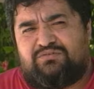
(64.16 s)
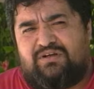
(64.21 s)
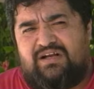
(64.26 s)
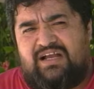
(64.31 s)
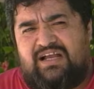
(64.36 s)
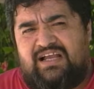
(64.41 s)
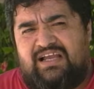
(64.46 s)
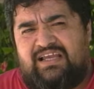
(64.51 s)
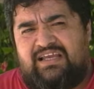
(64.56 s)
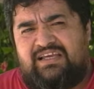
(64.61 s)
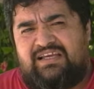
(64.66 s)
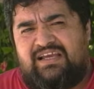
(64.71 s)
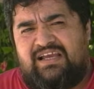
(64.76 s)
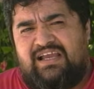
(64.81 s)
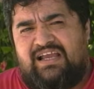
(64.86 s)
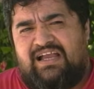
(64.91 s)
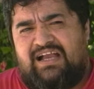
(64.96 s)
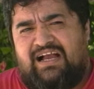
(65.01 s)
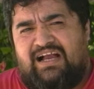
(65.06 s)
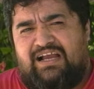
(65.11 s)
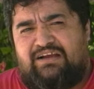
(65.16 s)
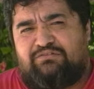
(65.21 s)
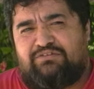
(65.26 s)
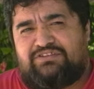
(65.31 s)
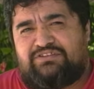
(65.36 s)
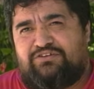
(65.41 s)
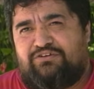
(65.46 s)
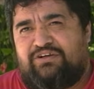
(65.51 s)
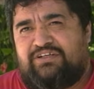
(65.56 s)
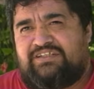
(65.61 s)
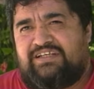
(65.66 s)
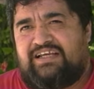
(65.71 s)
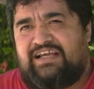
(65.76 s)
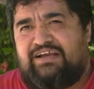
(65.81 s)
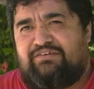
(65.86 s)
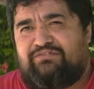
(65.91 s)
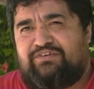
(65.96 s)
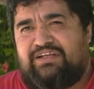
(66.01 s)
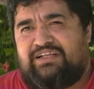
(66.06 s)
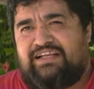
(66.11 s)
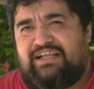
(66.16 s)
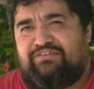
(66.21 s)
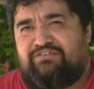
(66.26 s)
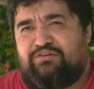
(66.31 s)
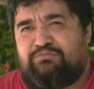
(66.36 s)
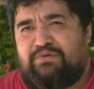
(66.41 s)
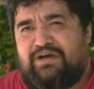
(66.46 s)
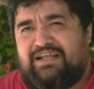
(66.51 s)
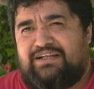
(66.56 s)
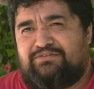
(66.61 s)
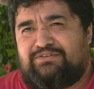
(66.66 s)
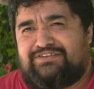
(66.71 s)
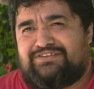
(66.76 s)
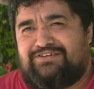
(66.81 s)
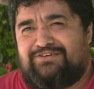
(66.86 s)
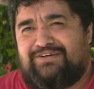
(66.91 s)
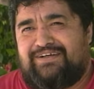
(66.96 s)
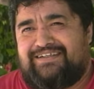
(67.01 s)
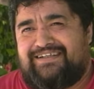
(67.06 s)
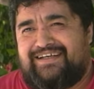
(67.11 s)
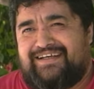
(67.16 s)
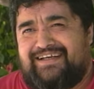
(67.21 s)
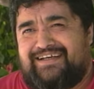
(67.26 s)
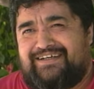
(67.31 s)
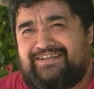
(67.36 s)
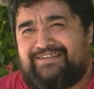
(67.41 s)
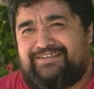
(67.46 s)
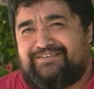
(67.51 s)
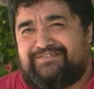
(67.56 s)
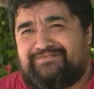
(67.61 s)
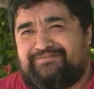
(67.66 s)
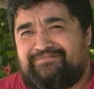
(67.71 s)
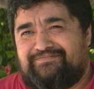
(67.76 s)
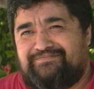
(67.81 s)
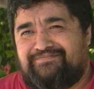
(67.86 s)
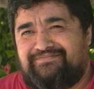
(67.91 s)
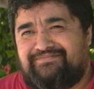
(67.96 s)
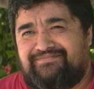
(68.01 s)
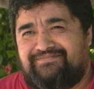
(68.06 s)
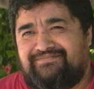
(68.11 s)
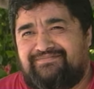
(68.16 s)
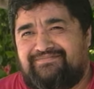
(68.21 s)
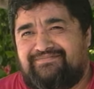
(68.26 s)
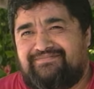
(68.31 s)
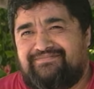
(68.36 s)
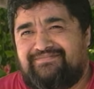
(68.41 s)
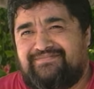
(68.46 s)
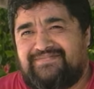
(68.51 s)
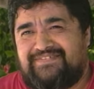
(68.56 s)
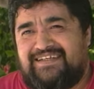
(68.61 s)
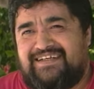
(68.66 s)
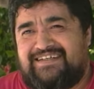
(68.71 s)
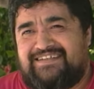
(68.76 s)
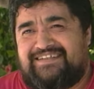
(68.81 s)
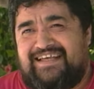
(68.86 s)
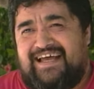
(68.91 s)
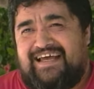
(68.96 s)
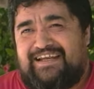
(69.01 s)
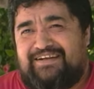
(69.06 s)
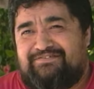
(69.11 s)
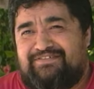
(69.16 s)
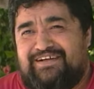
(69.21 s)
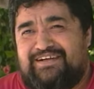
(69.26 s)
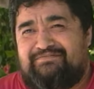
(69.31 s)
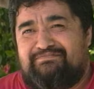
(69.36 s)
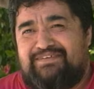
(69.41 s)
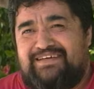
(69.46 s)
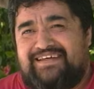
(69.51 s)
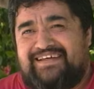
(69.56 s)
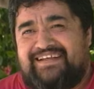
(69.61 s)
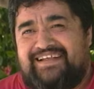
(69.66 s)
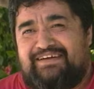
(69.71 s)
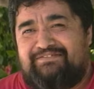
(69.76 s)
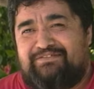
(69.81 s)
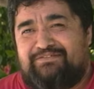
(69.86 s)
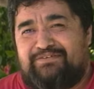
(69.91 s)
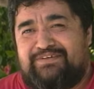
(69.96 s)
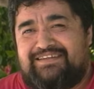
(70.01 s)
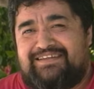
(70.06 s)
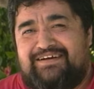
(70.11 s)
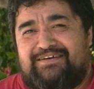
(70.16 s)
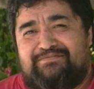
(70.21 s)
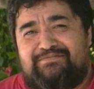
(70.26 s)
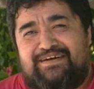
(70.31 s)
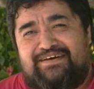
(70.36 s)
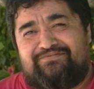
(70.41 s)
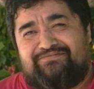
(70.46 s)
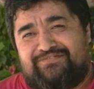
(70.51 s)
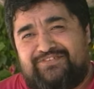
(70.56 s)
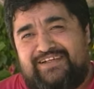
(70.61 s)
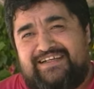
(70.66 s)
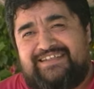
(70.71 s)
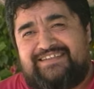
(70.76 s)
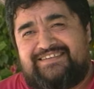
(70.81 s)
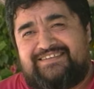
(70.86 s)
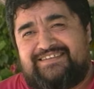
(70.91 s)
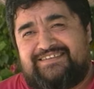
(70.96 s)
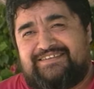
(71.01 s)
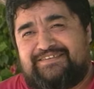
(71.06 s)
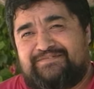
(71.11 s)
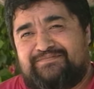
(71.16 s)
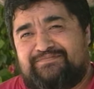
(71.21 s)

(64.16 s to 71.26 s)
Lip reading: why I was going to heaven and everybody was going to hell. Because I didn't want to be in heaven without my friends.